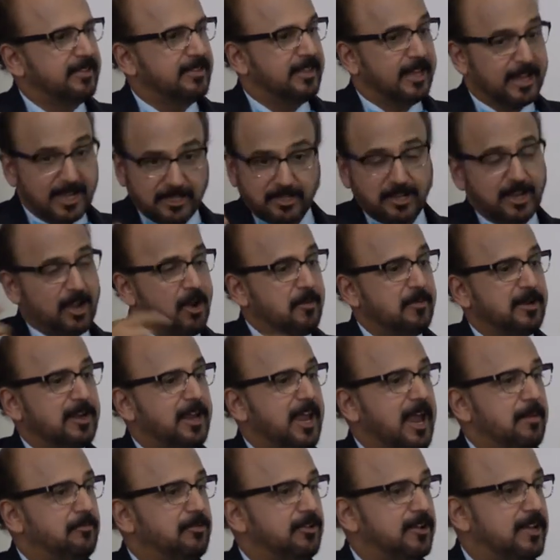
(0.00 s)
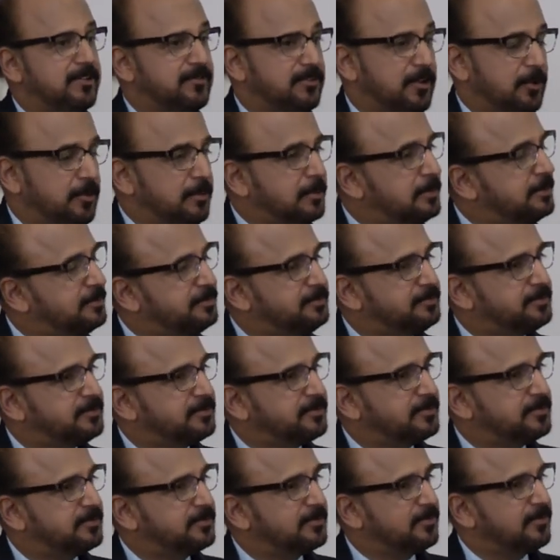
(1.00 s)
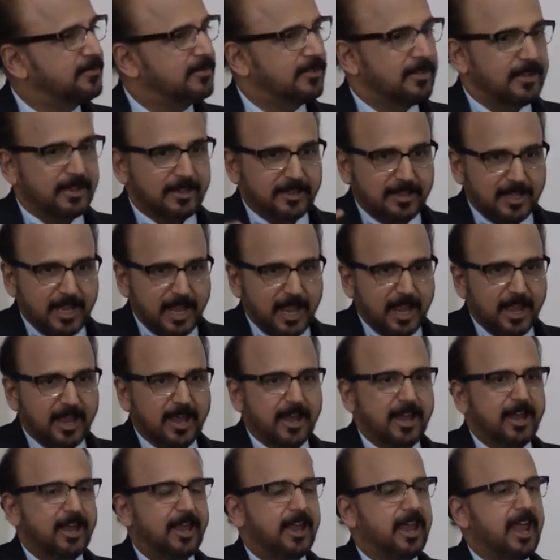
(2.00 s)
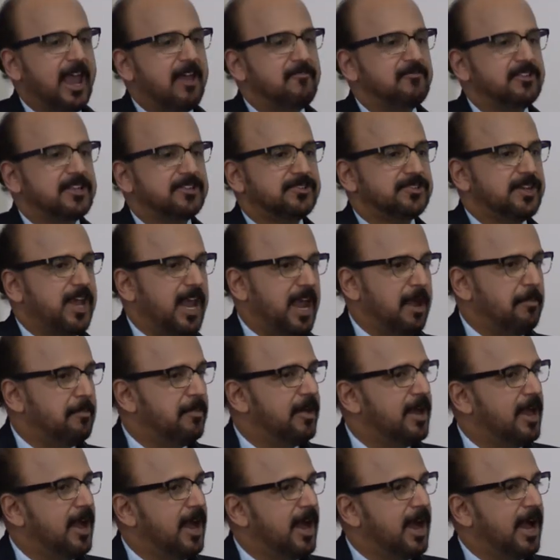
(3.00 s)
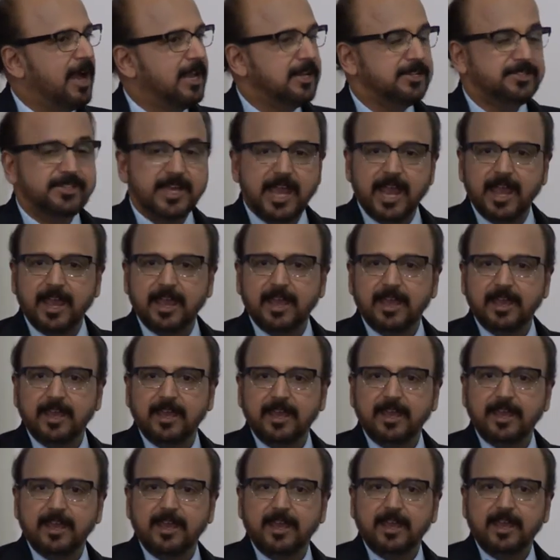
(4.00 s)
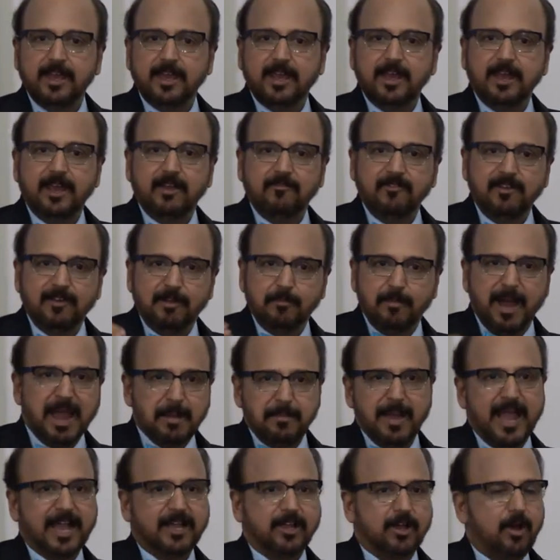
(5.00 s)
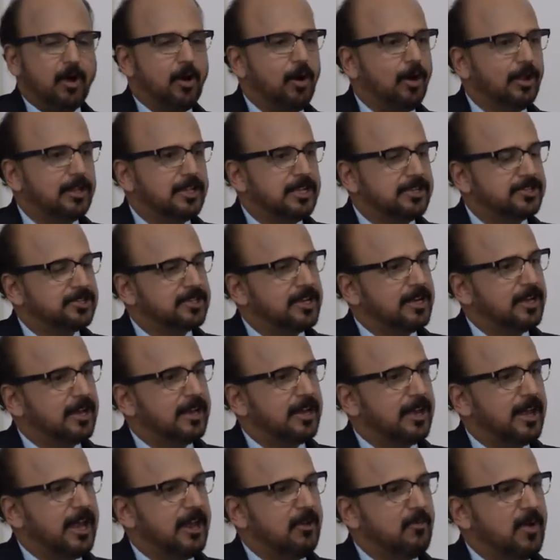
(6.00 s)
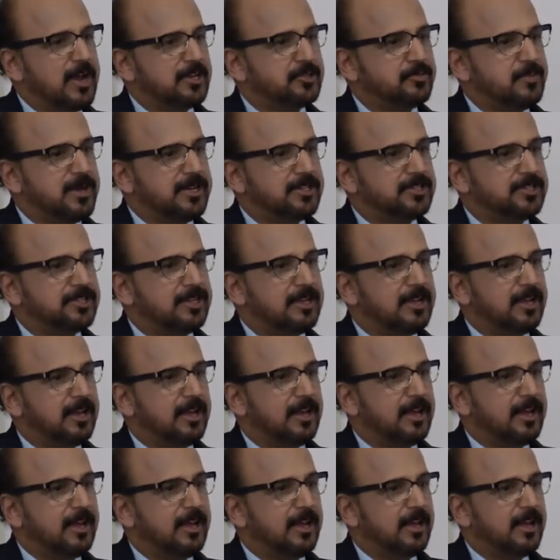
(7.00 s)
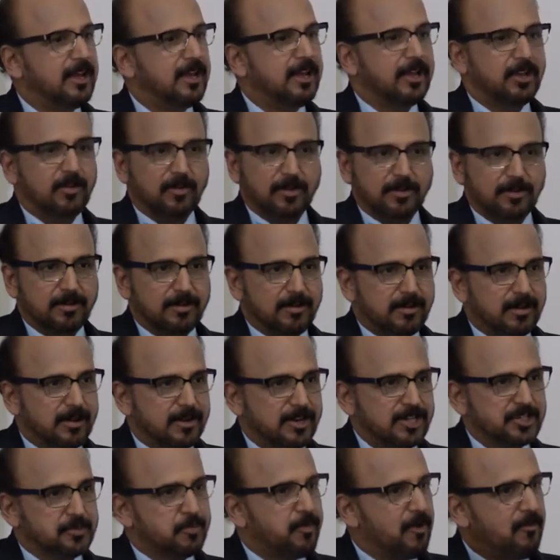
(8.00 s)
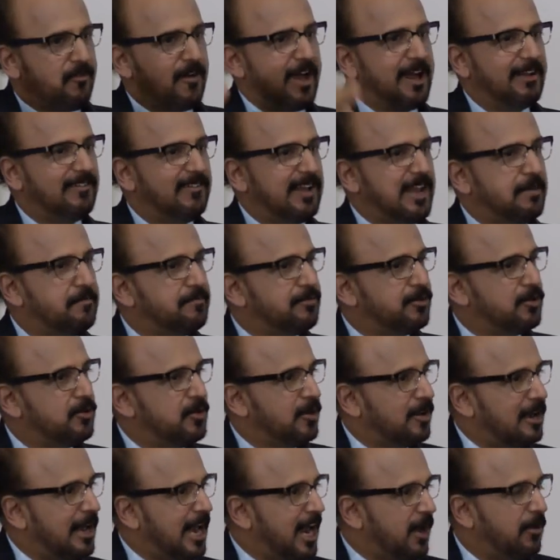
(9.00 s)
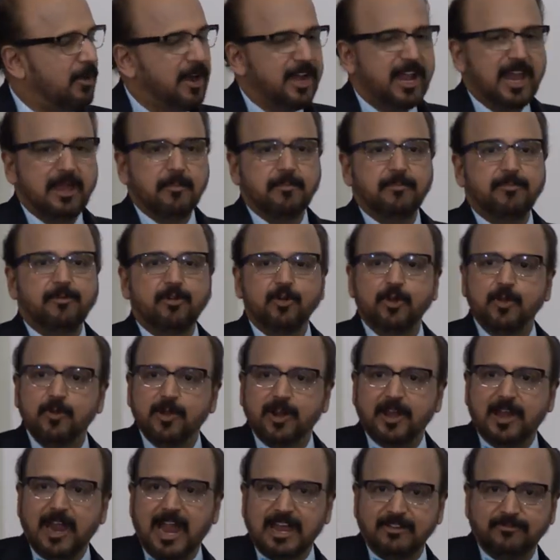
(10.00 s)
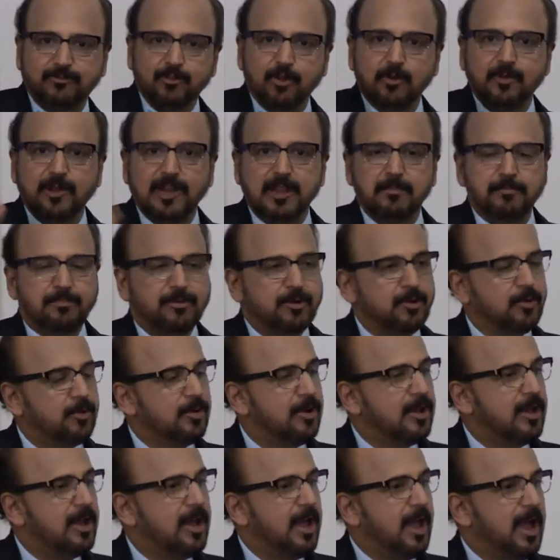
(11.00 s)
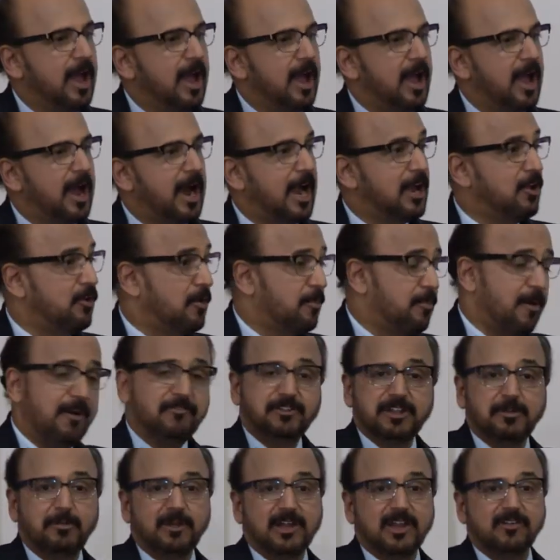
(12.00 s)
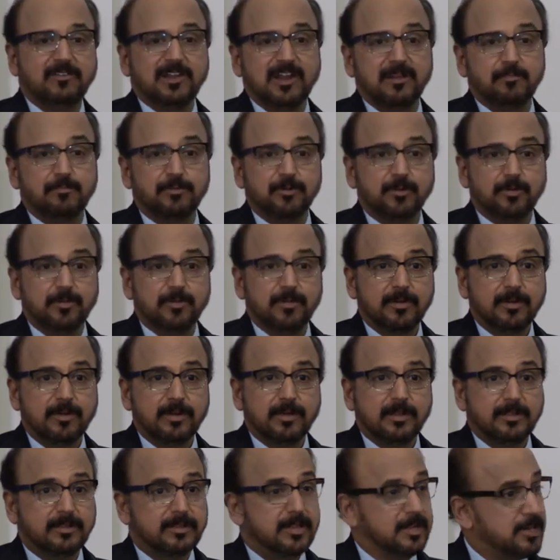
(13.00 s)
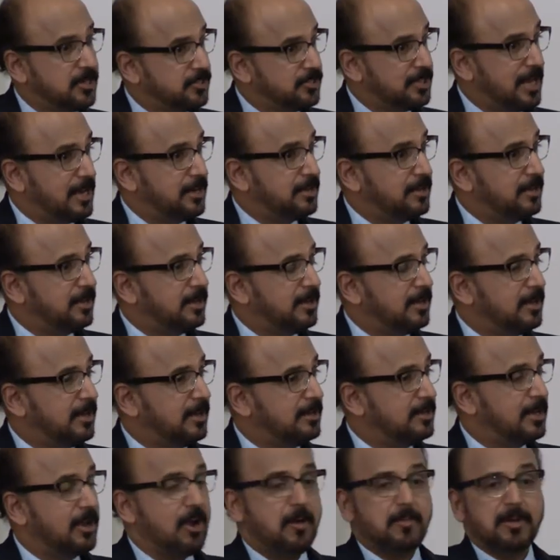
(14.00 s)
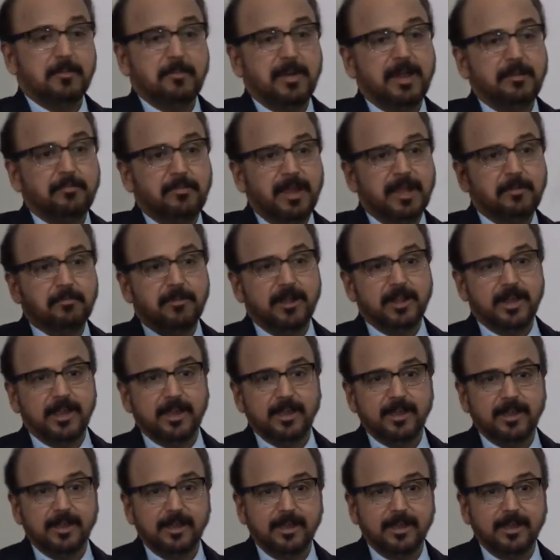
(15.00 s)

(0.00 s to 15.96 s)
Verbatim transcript: The Qatar government came to rescue. They came with a scheme and say, we will buy back all these investments. Your risk profile will improve, your liquidity improve, your cash flow will improve, and your profitability will improve. The result, the government made big money.